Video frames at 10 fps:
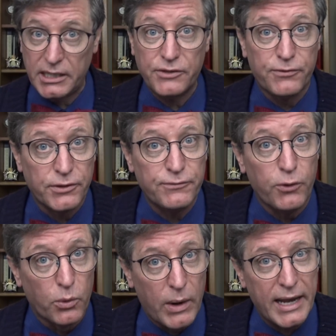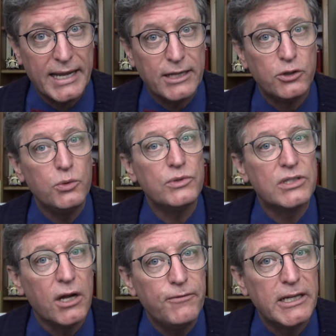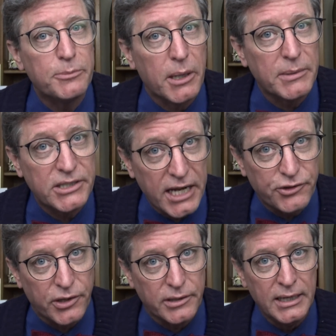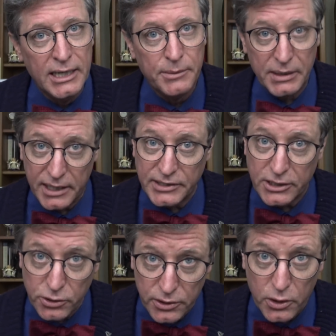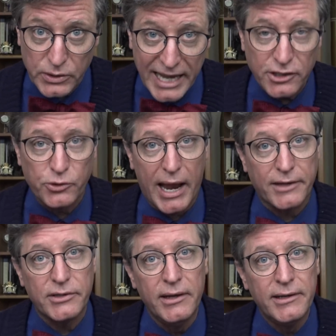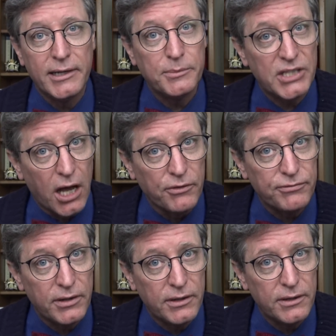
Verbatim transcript: his first foray into self-experimentation, because he took those extracts himself.